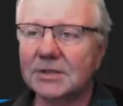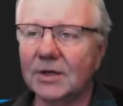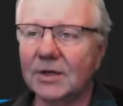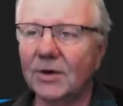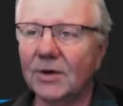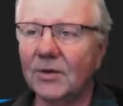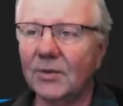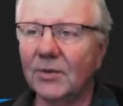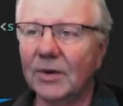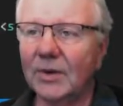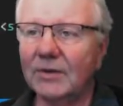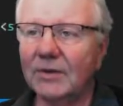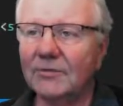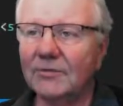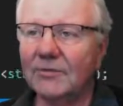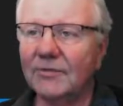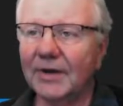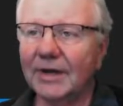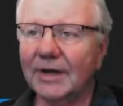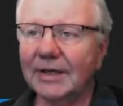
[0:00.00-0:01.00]
we've
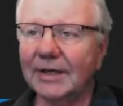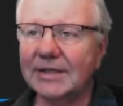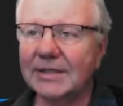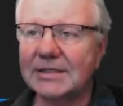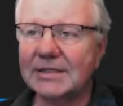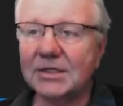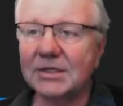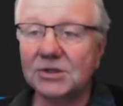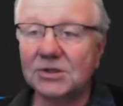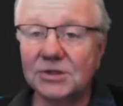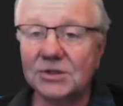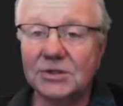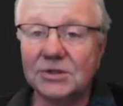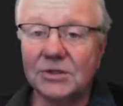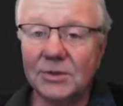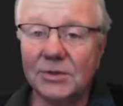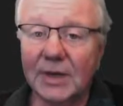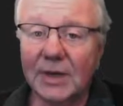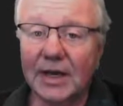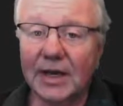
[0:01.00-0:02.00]
in section
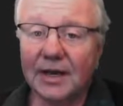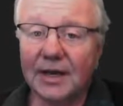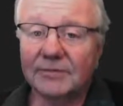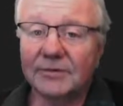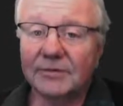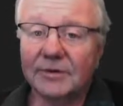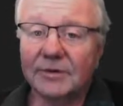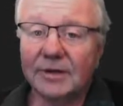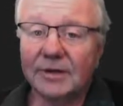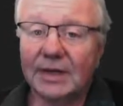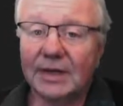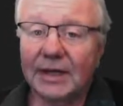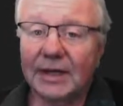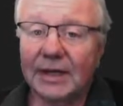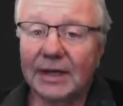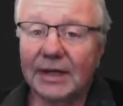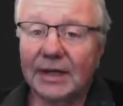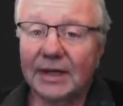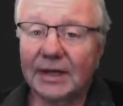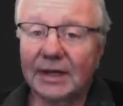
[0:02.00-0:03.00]
2 we covered
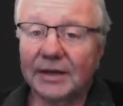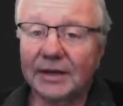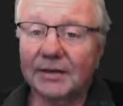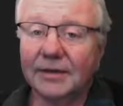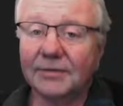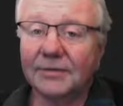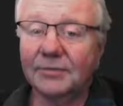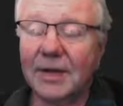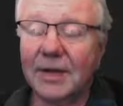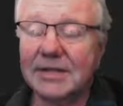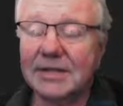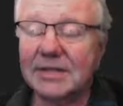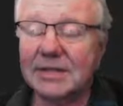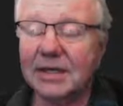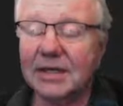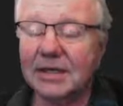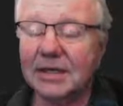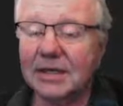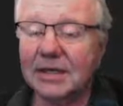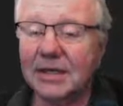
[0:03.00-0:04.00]
the
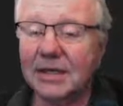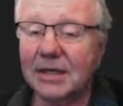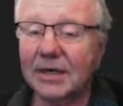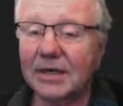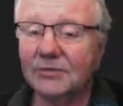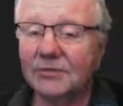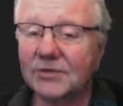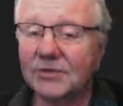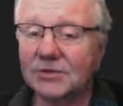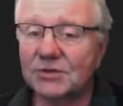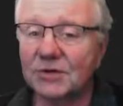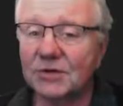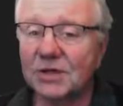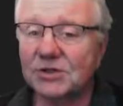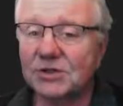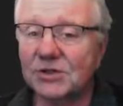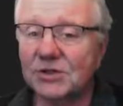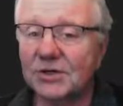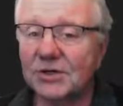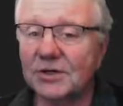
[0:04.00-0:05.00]
basic
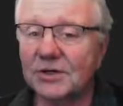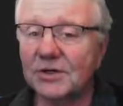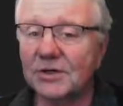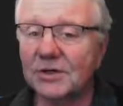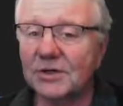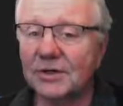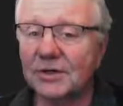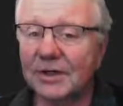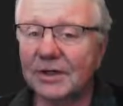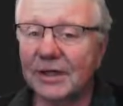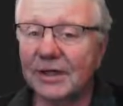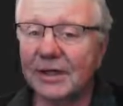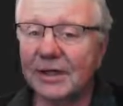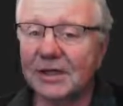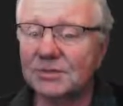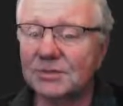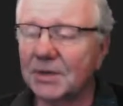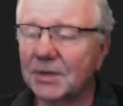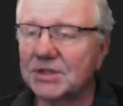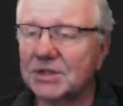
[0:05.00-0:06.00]
infrastructure, the
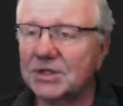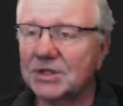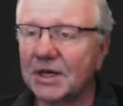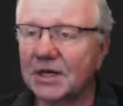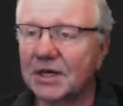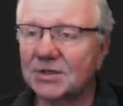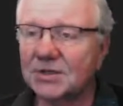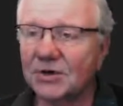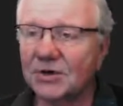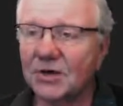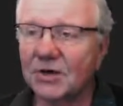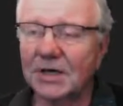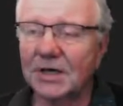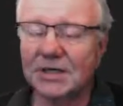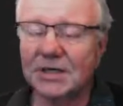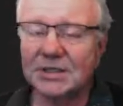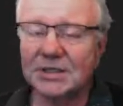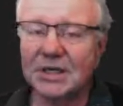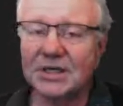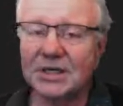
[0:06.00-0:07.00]
Express.js
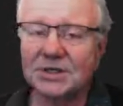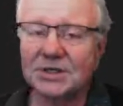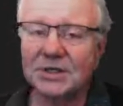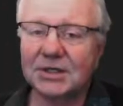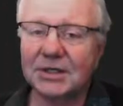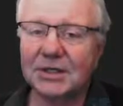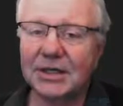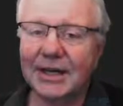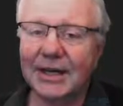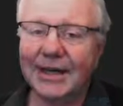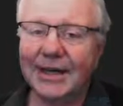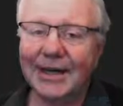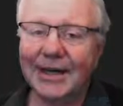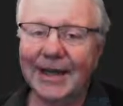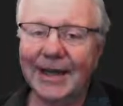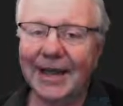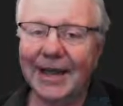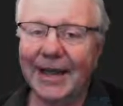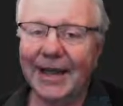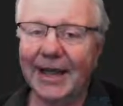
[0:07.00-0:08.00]
organization,
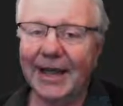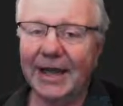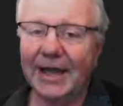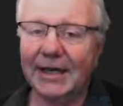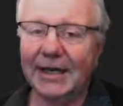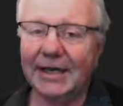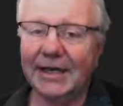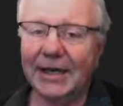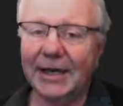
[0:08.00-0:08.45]
and